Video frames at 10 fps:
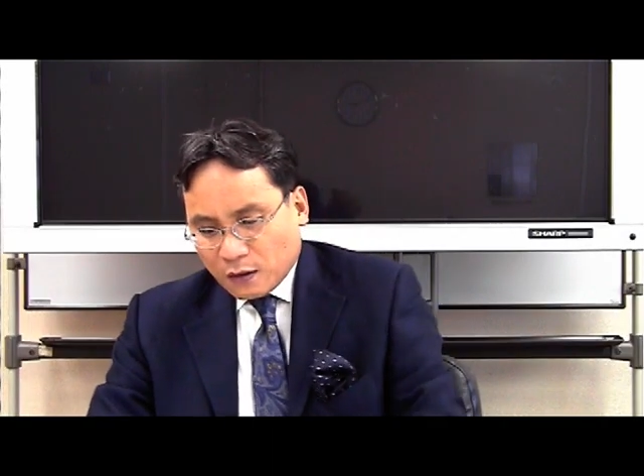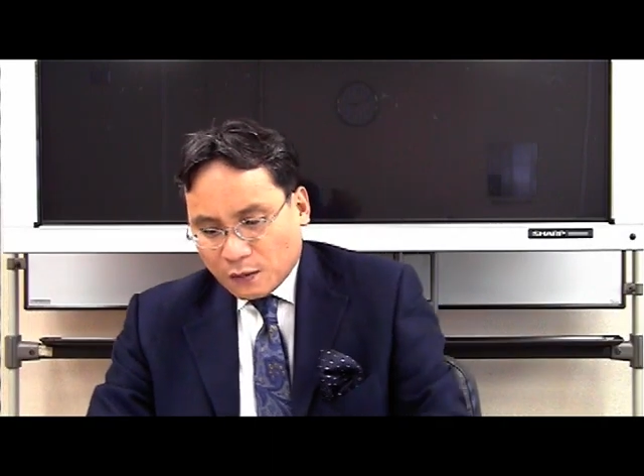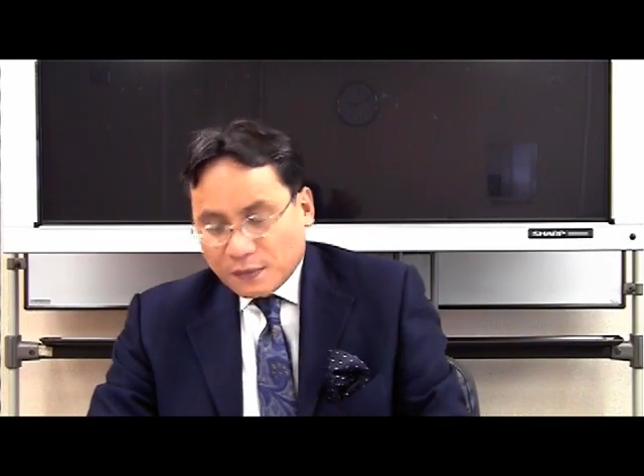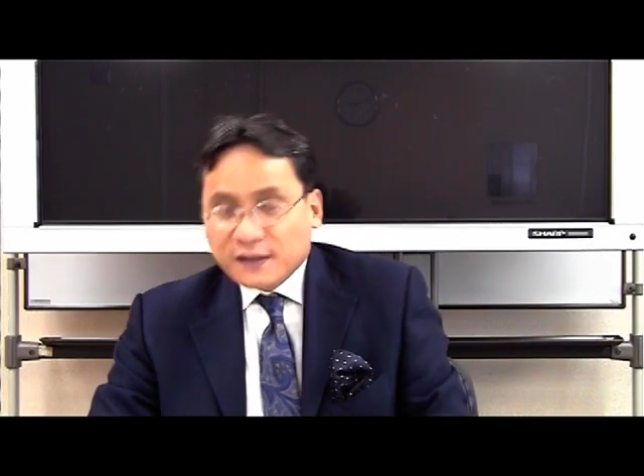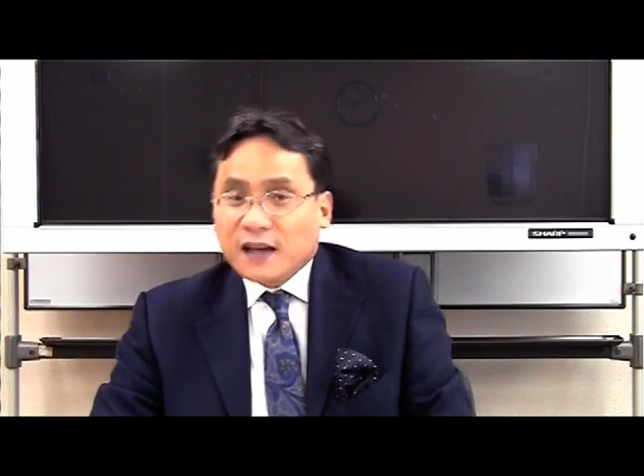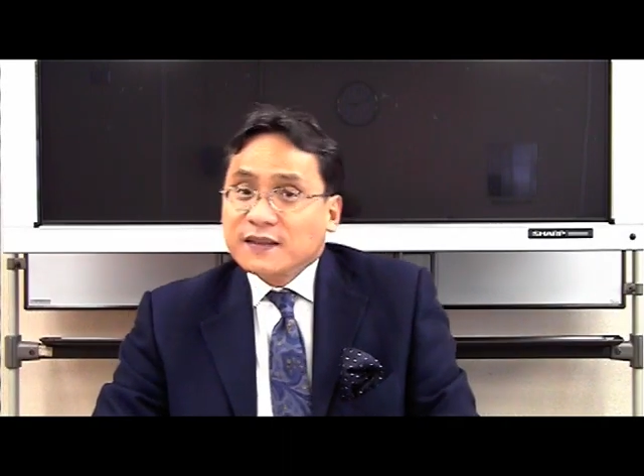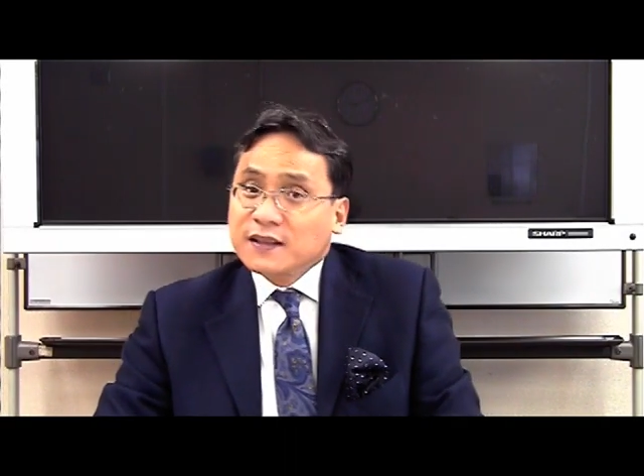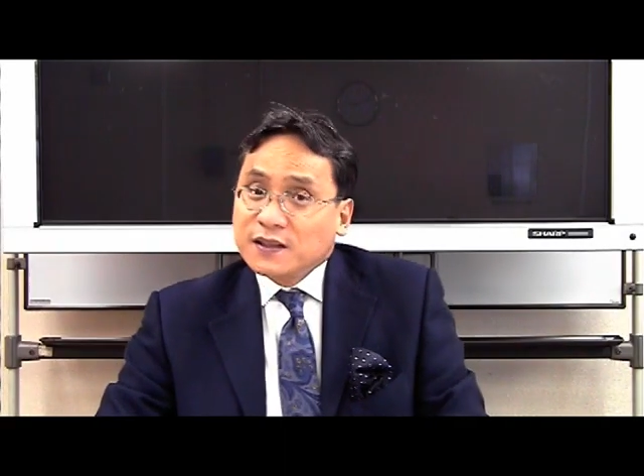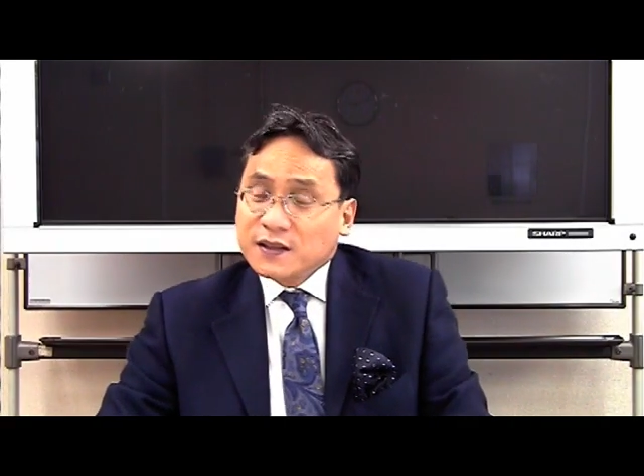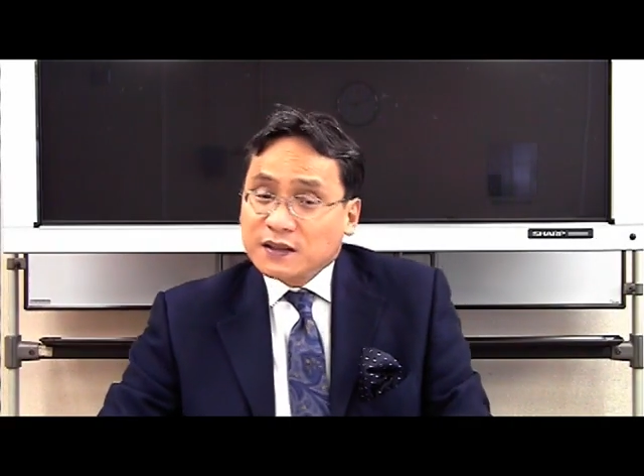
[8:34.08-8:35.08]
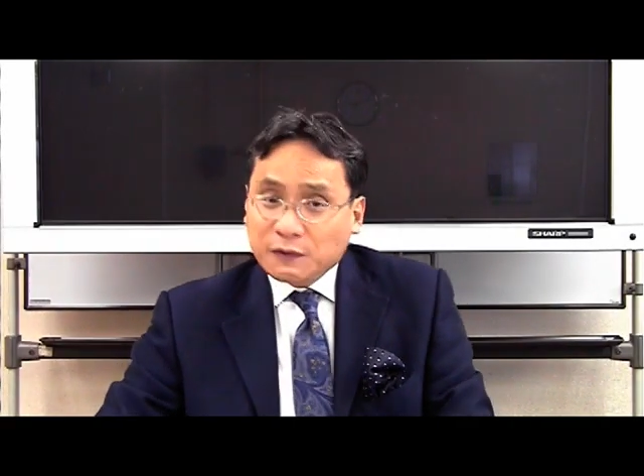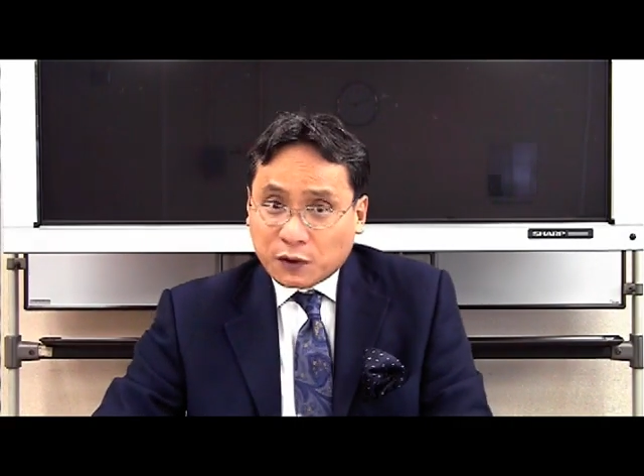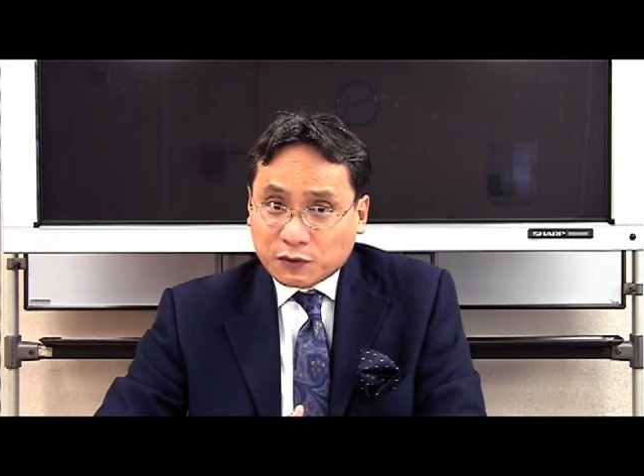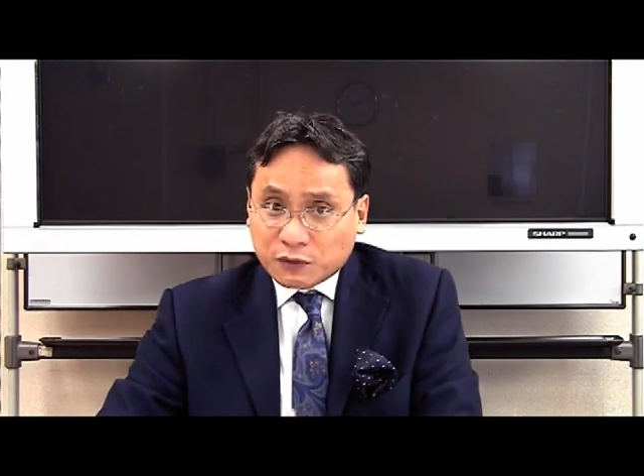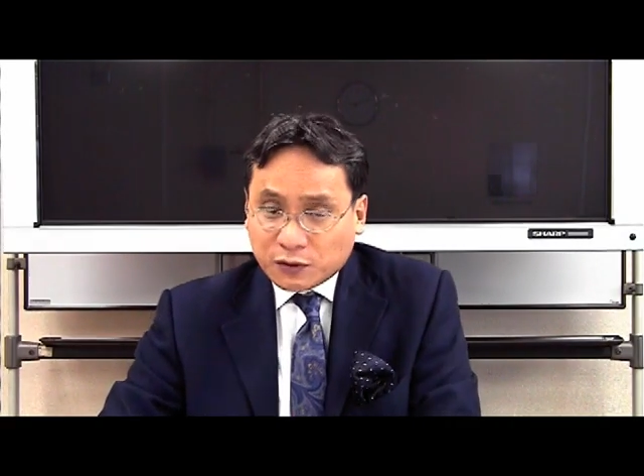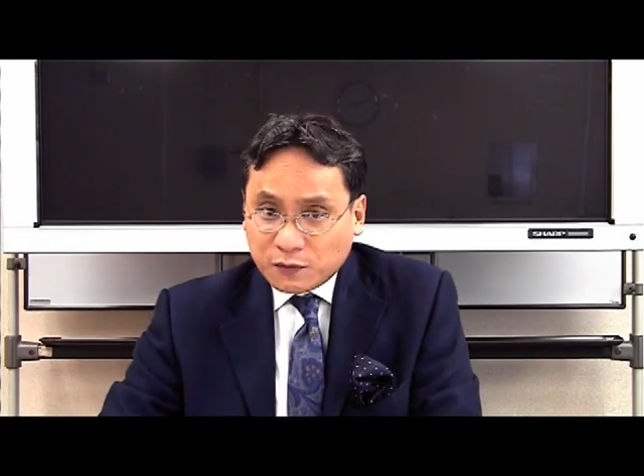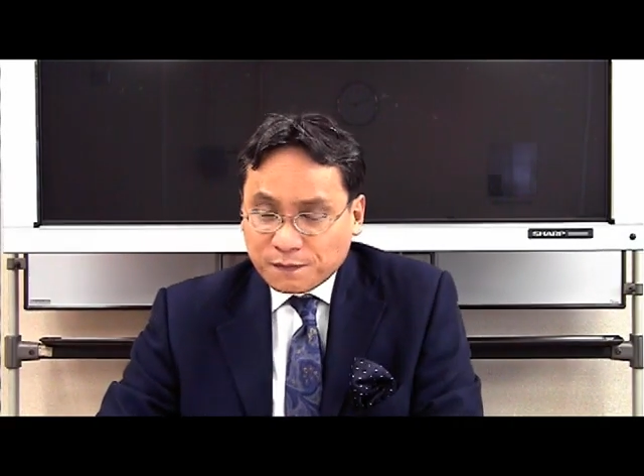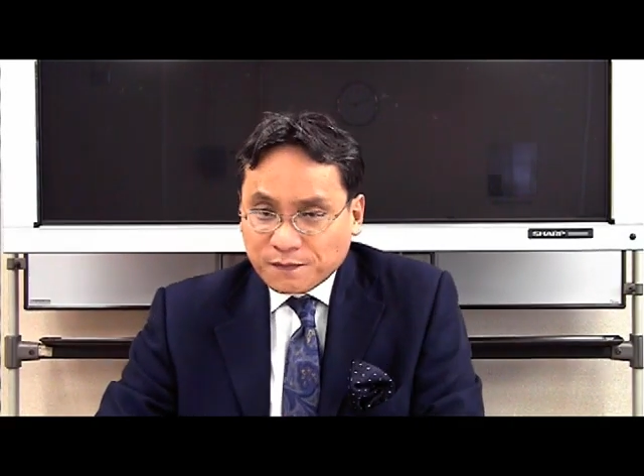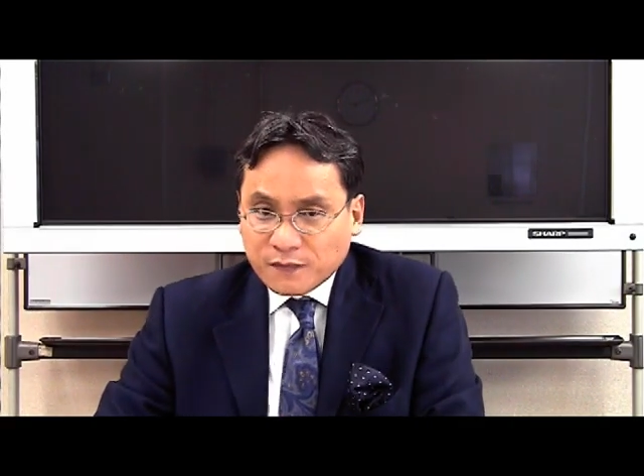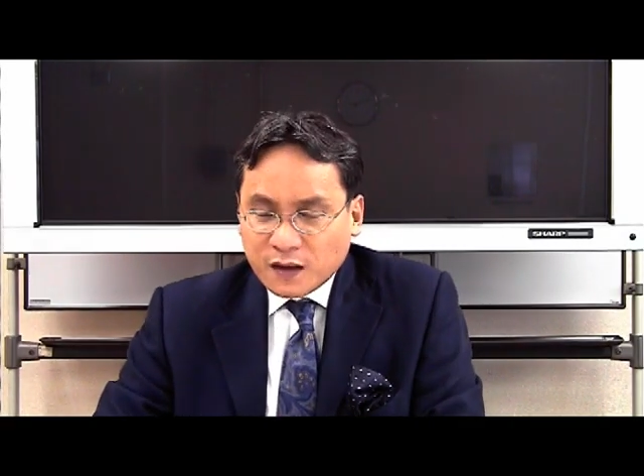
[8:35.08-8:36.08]
Besides this default rule,
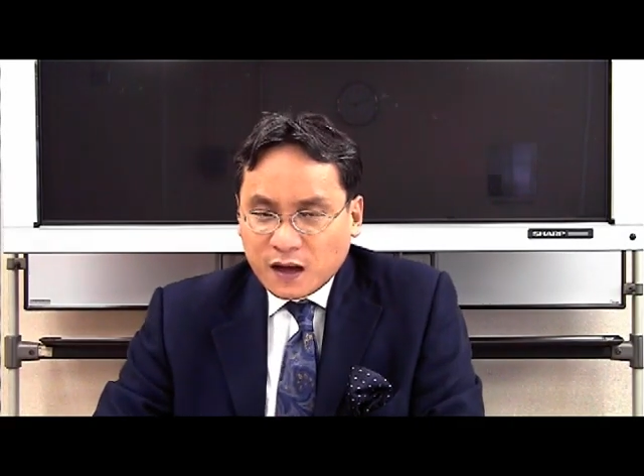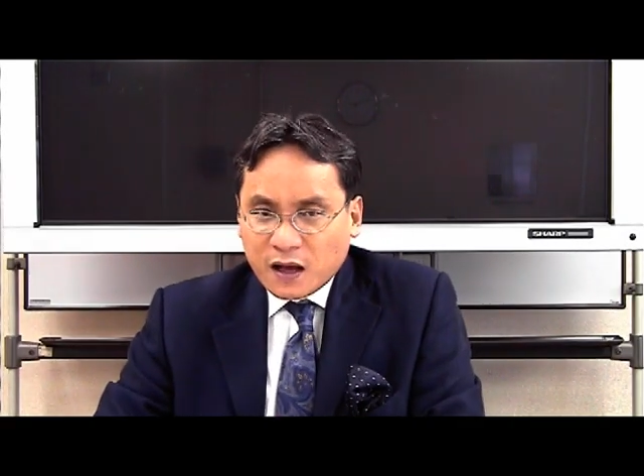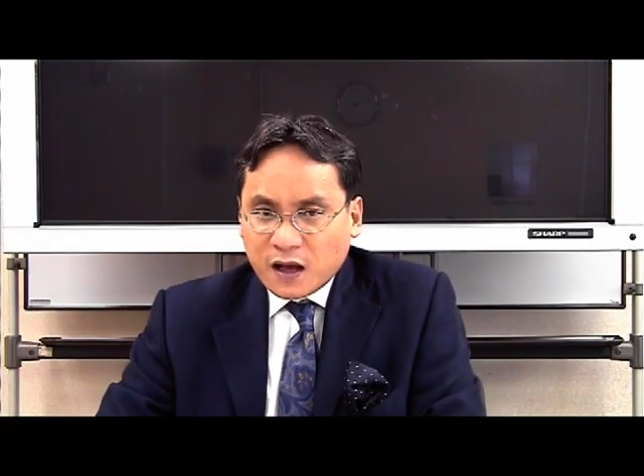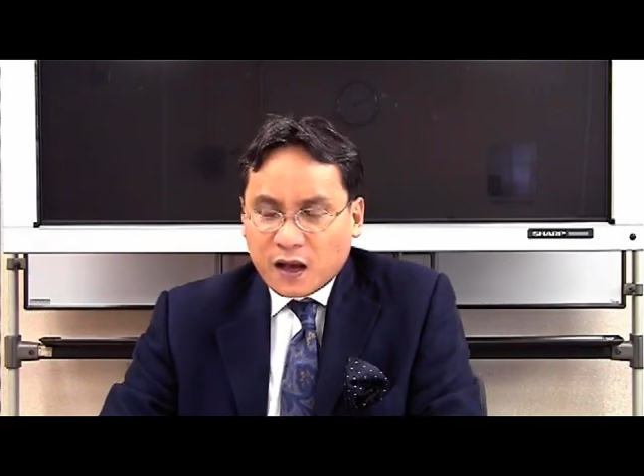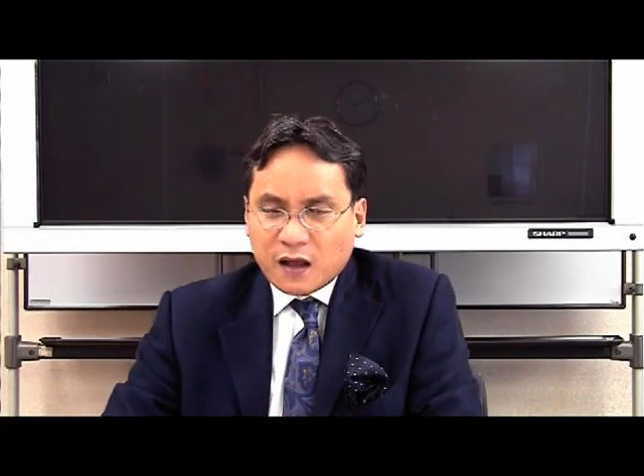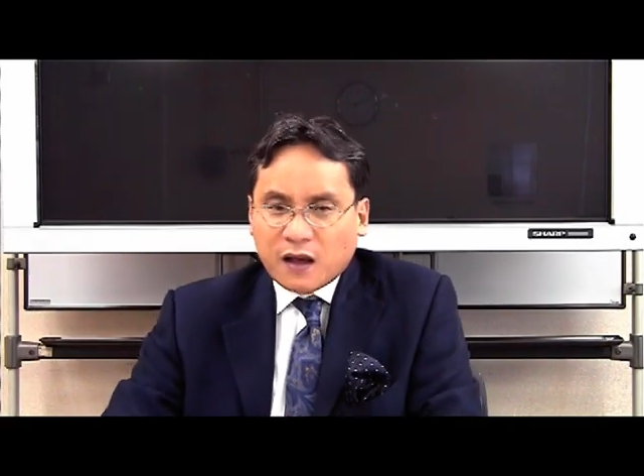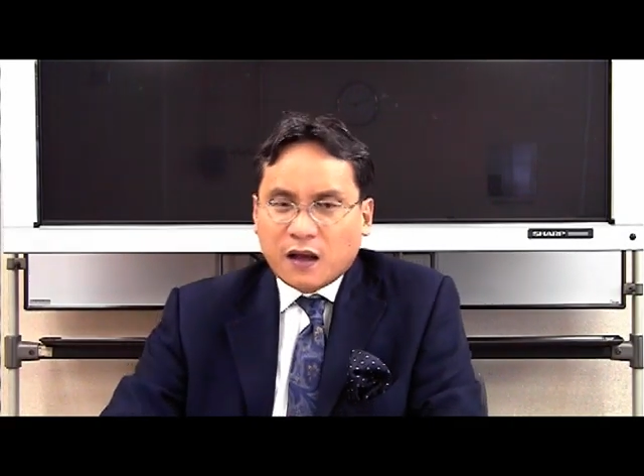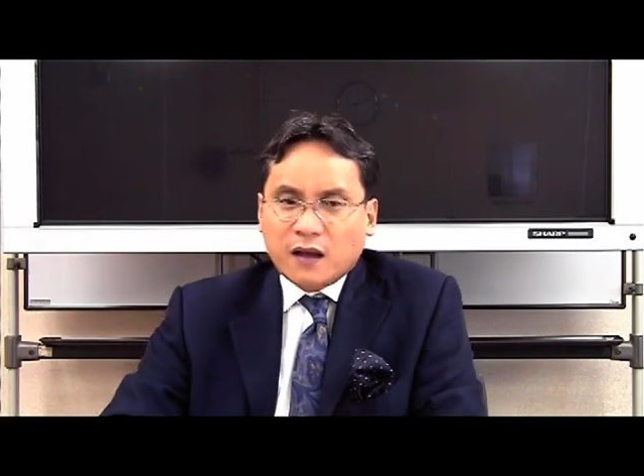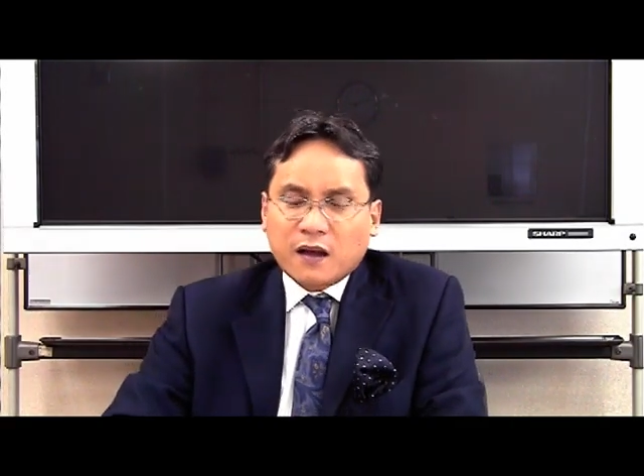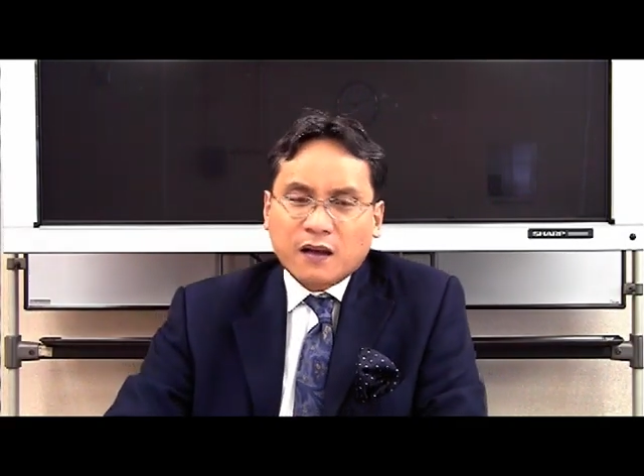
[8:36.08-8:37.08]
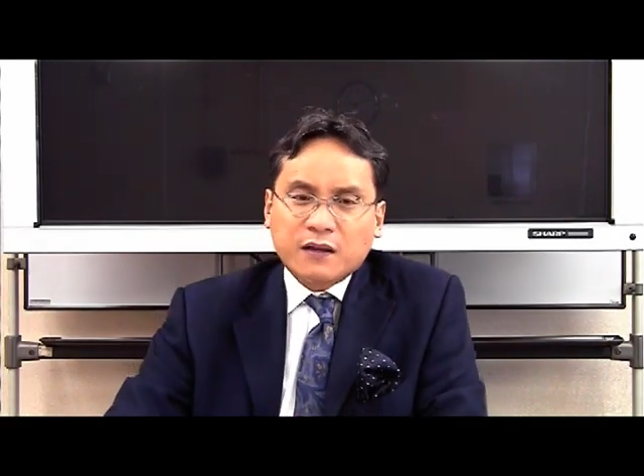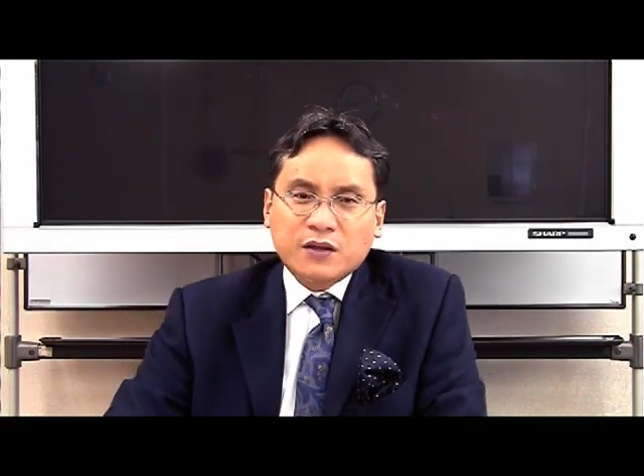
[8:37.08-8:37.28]
the